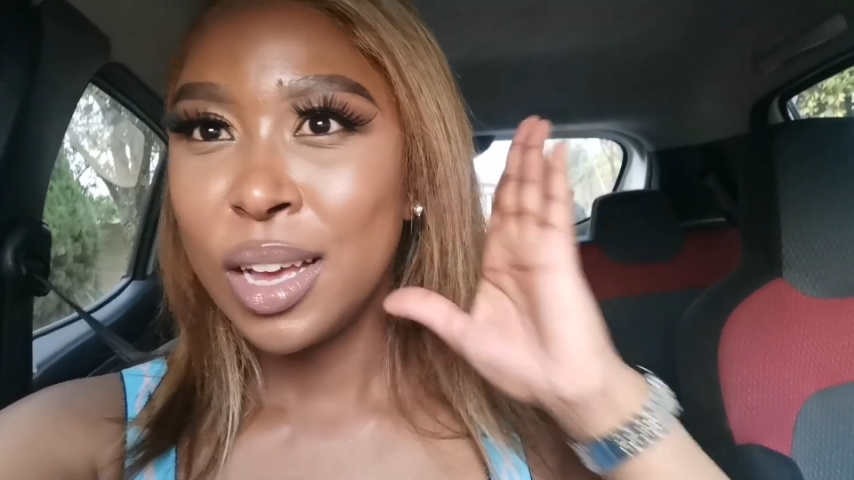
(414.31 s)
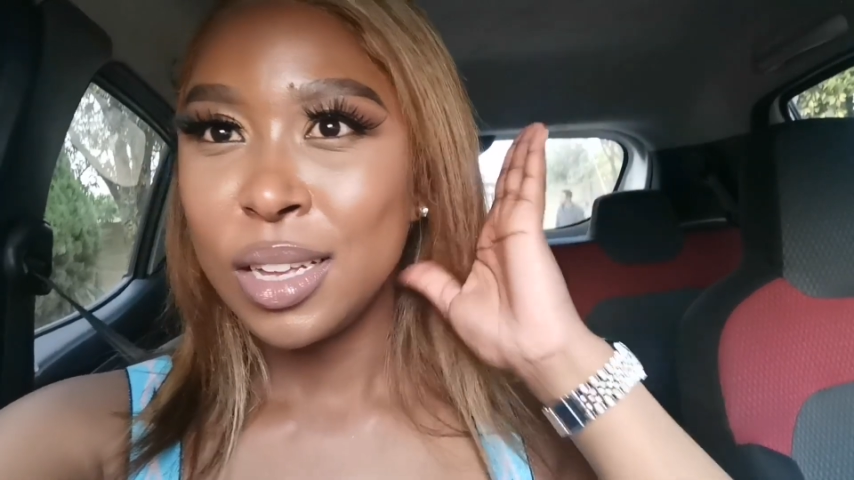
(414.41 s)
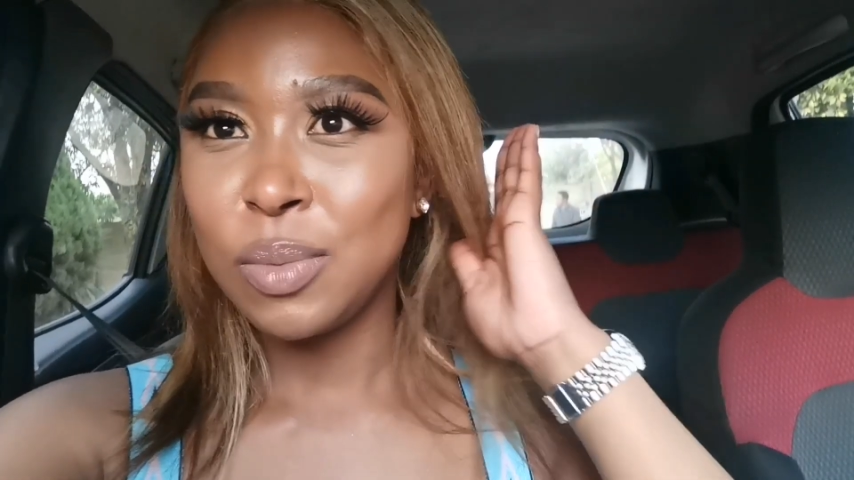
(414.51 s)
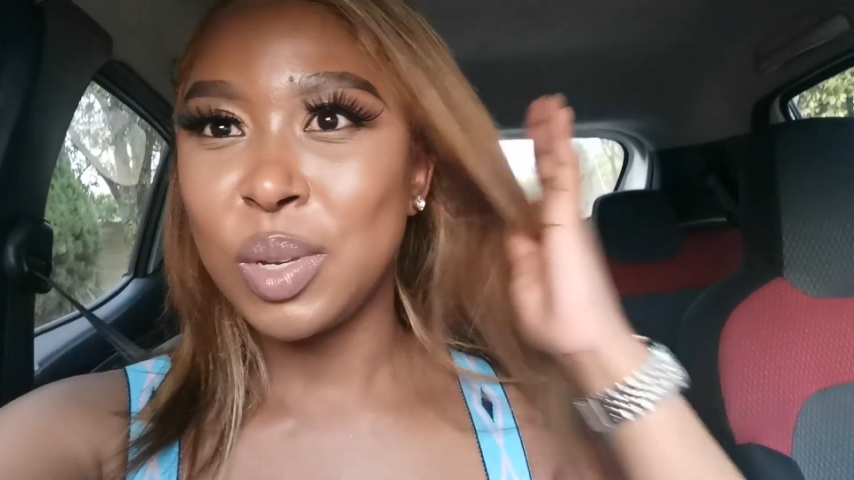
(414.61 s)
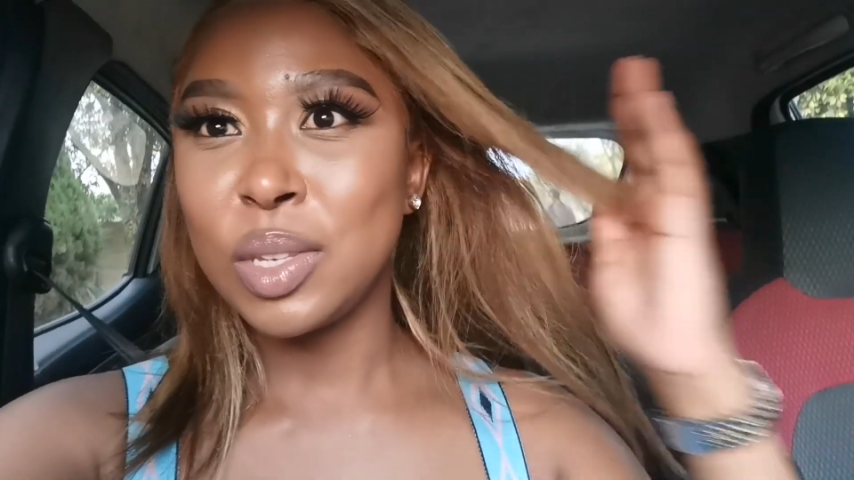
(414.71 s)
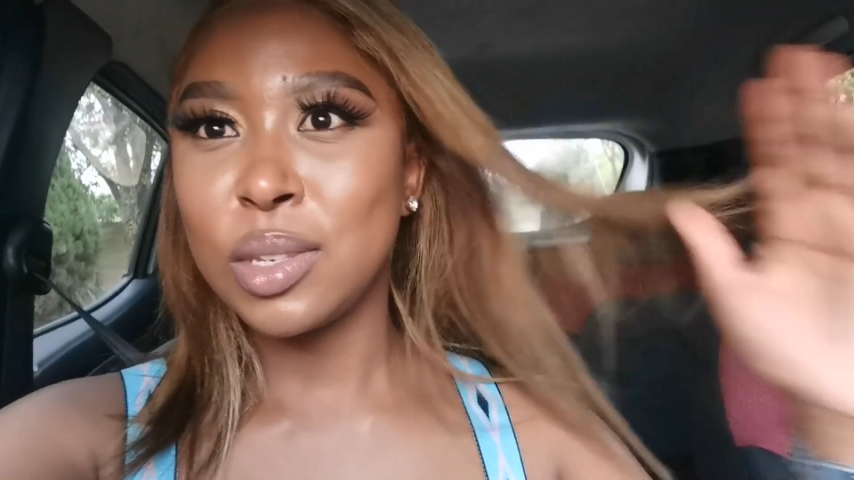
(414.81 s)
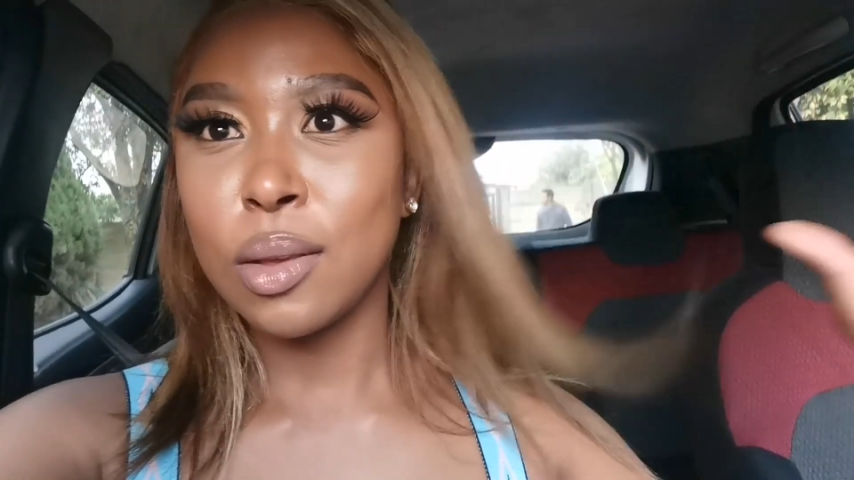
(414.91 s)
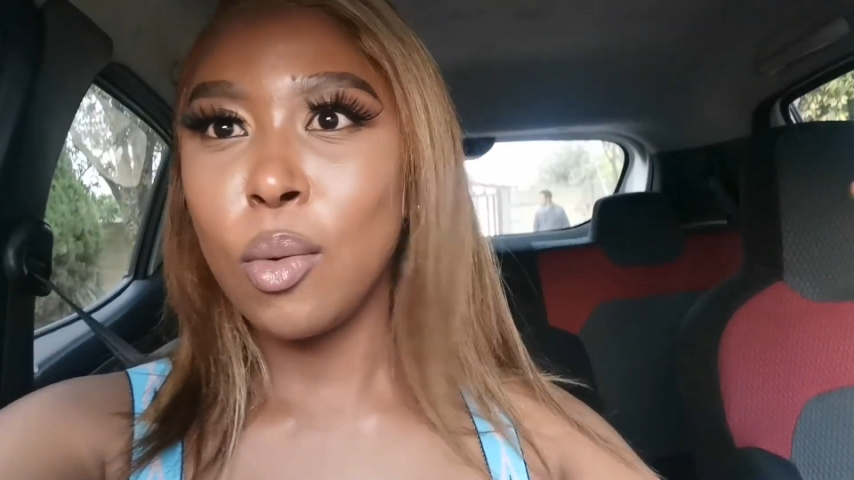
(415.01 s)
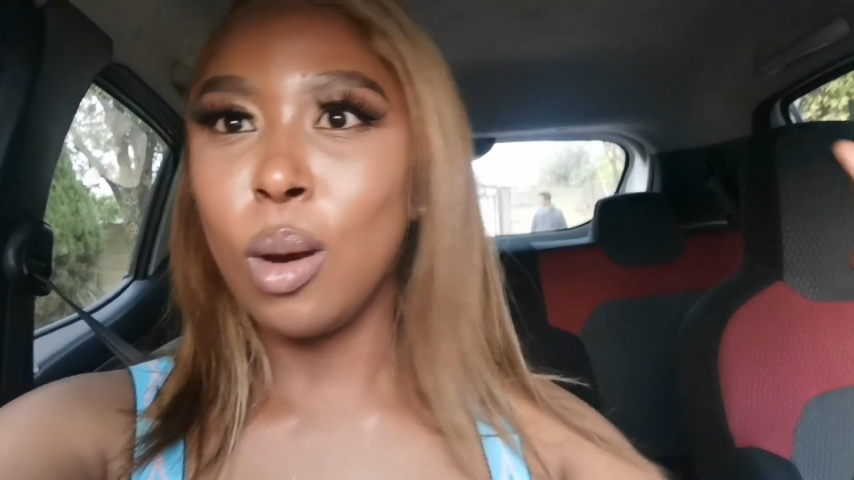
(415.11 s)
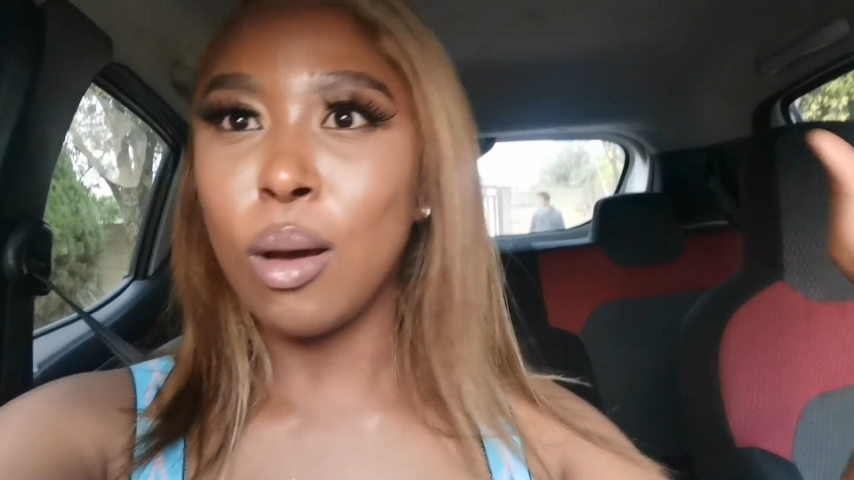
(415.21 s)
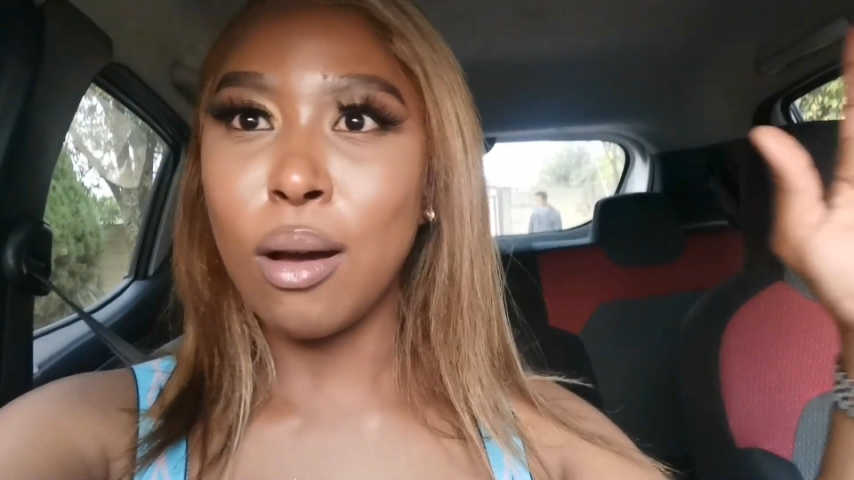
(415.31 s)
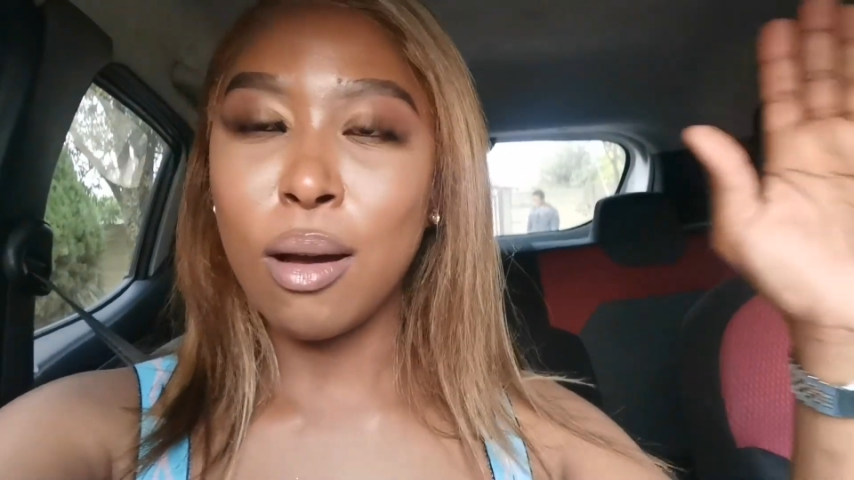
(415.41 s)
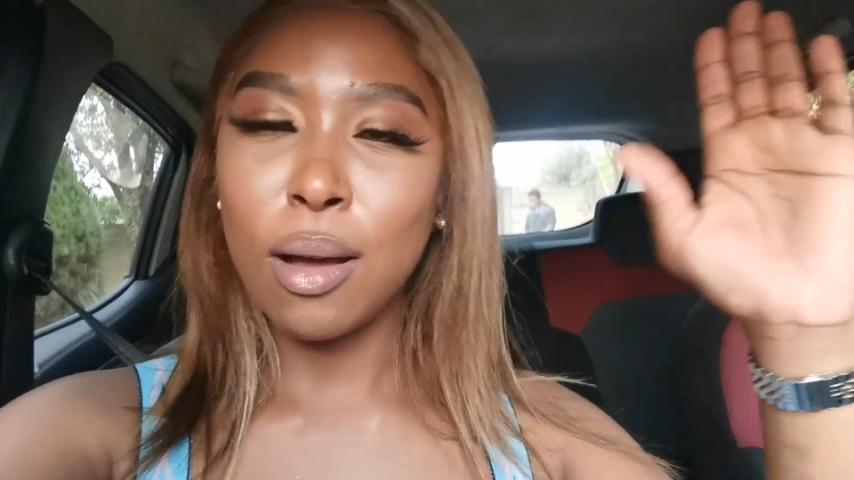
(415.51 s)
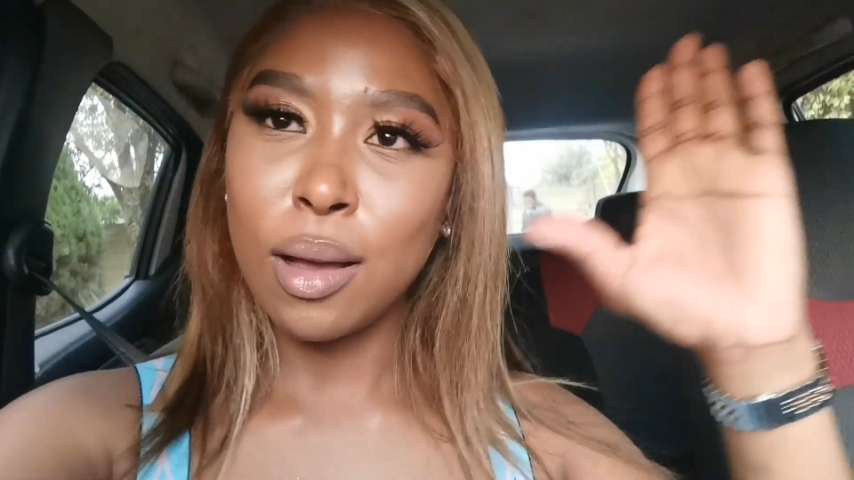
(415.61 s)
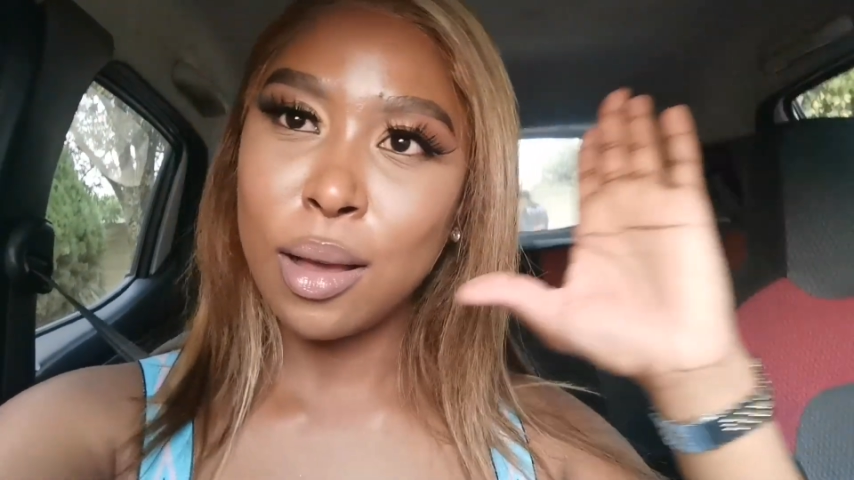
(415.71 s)
It's been so
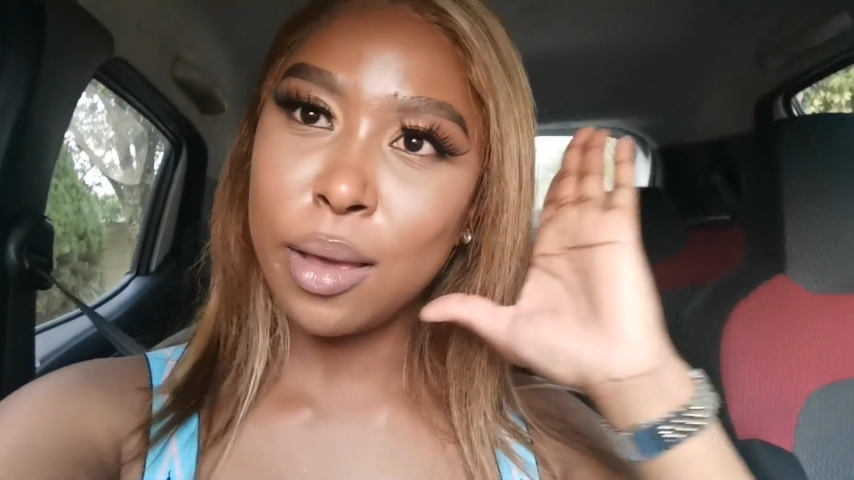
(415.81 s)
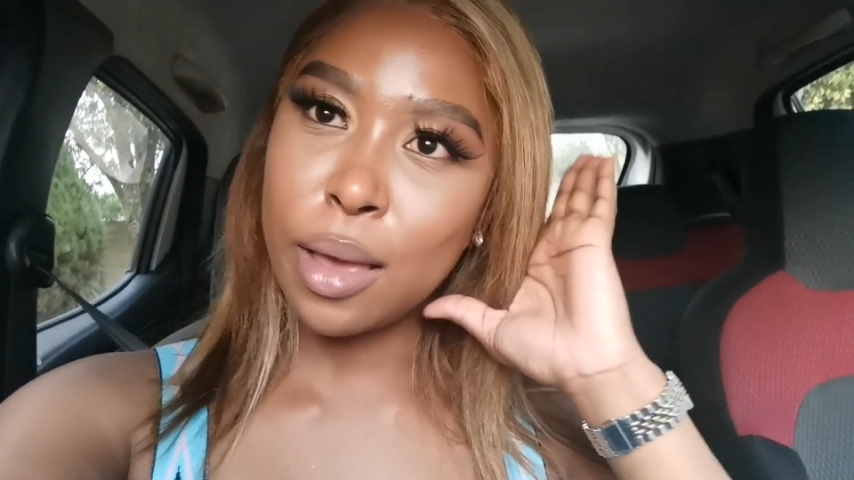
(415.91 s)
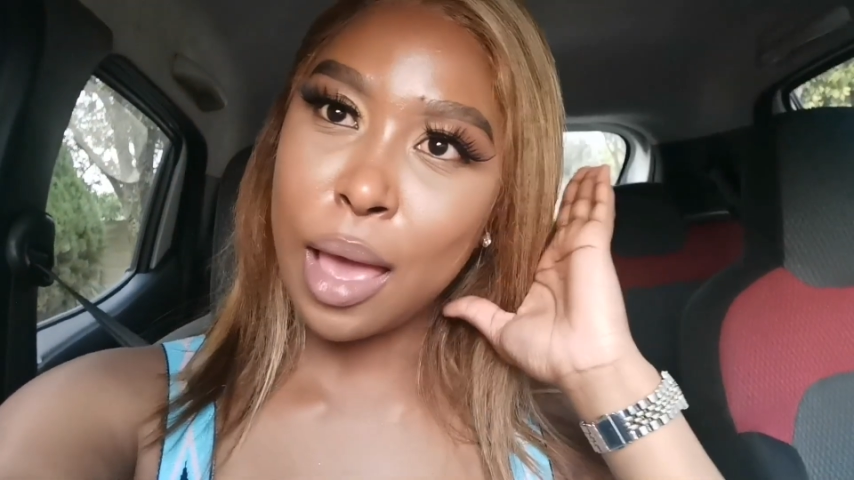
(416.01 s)
long.